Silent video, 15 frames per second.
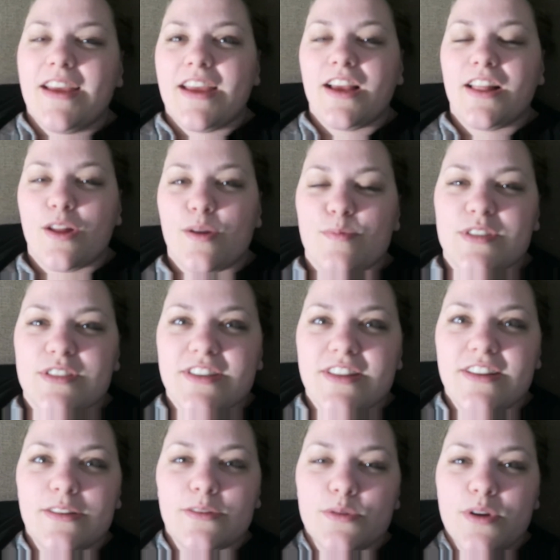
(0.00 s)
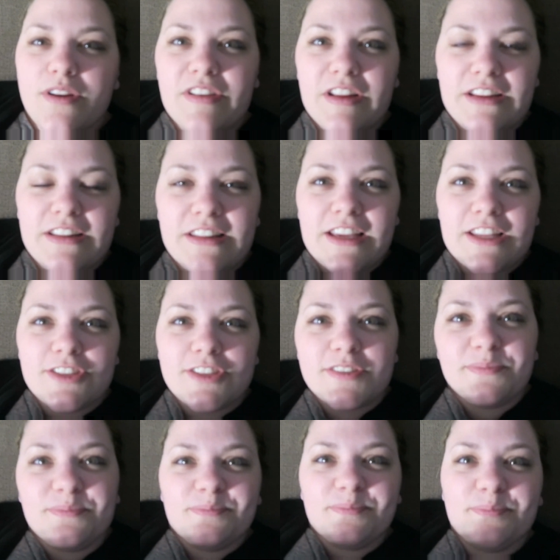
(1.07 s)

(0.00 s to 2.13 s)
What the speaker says: He climbs into the little oven in the kitchen.